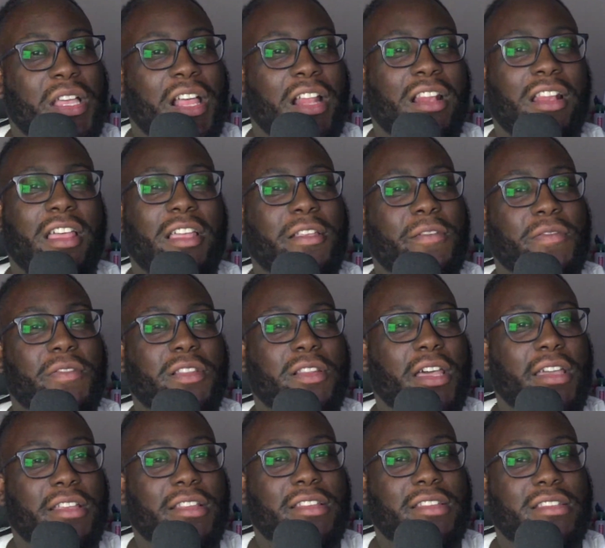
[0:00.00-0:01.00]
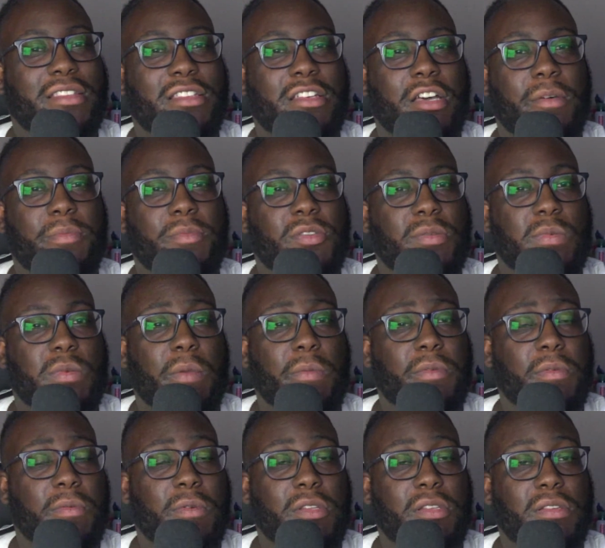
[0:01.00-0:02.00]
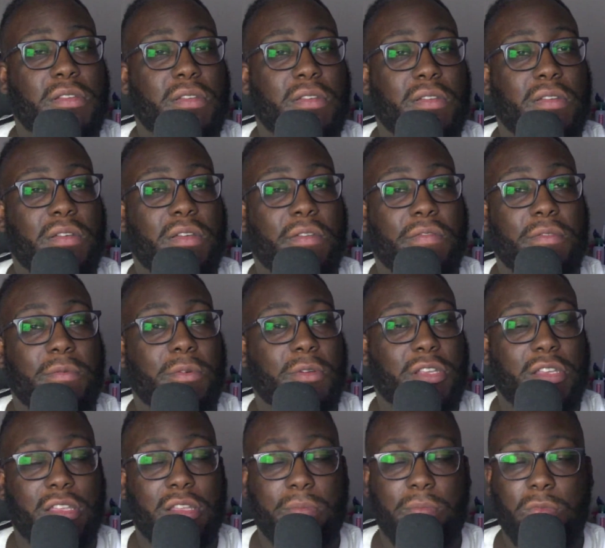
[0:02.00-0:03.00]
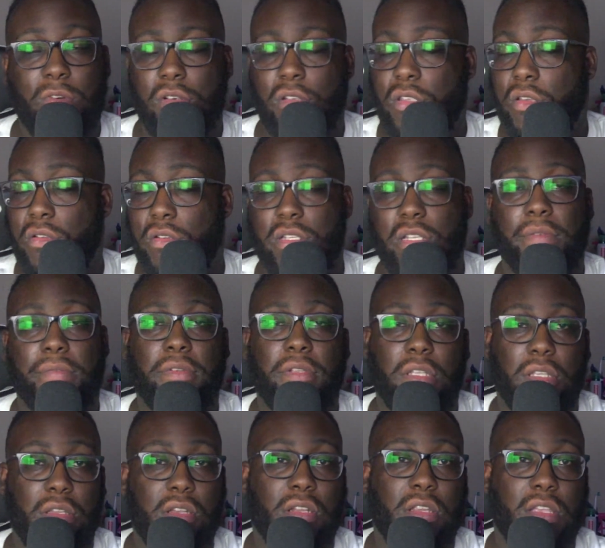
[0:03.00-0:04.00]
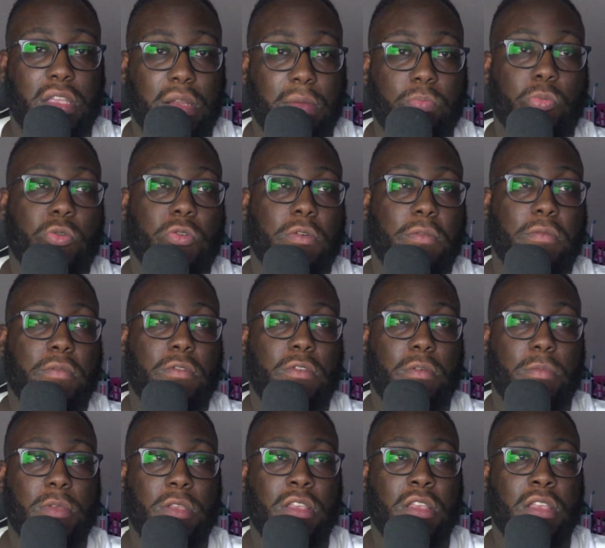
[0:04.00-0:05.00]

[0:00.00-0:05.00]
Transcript: Like if you liked it, subscribe if you want to get more. You're definitely gonna get more from me.